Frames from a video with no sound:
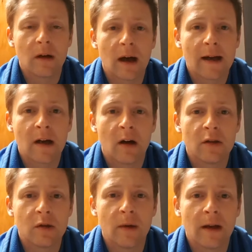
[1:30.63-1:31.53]
I
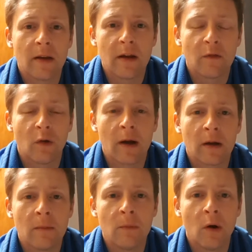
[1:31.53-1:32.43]
can't do it, and therefore I'm
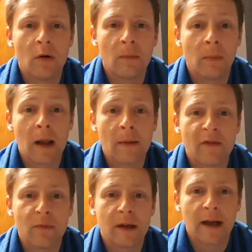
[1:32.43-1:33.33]
going to moan and blame
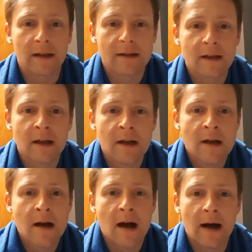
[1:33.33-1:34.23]
everybody else.
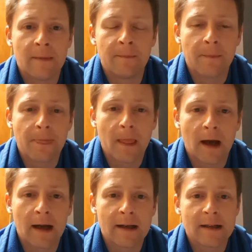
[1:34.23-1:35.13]

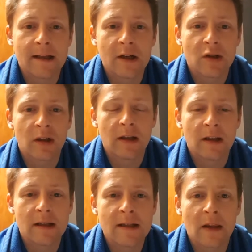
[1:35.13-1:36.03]
And essentially
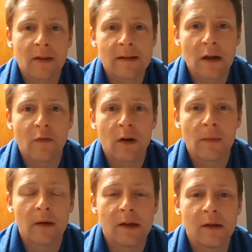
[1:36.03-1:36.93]
there's nothing different
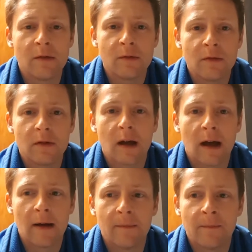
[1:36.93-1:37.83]
about you
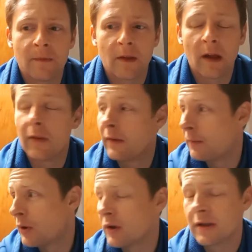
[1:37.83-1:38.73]
than the
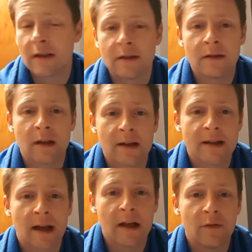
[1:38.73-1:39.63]
person to the
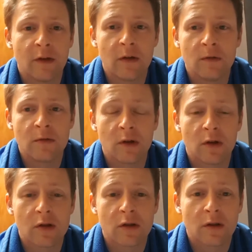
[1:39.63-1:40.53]
side of you who's
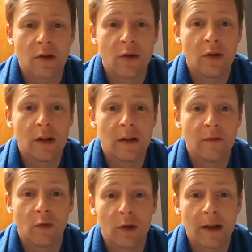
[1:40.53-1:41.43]
lost
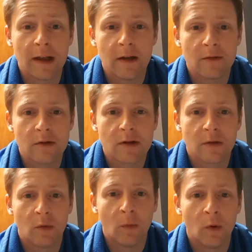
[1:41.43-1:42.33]
30-40 kilos
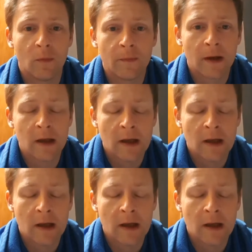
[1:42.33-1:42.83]
or more.